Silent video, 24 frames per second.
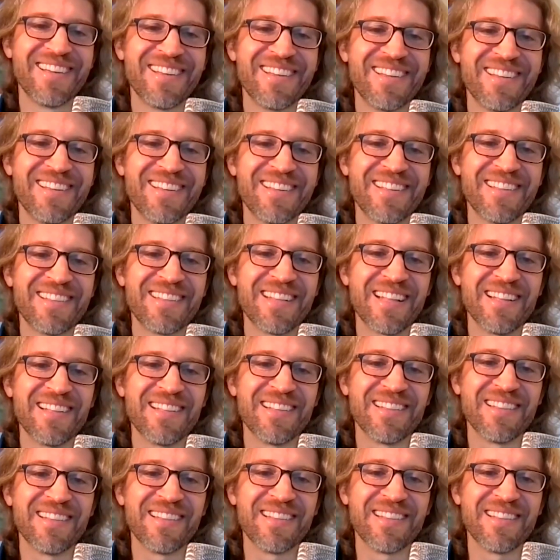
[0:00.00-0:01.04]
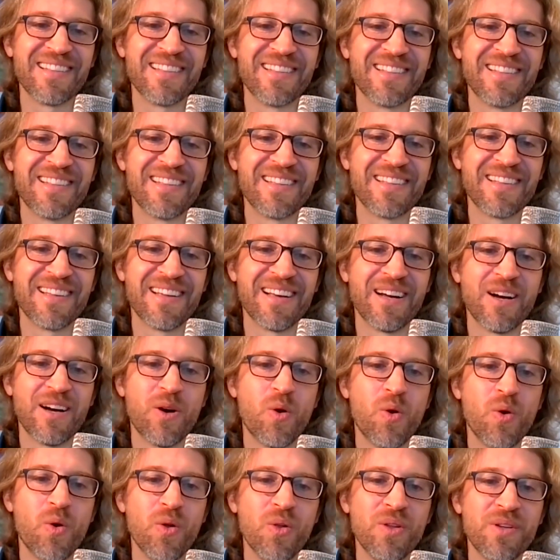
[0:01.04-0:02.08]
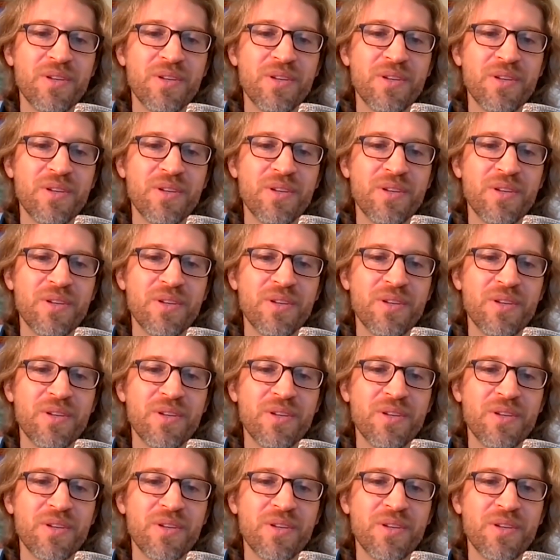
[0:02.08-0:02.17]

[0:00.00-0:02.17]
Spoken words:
a beautiful whole of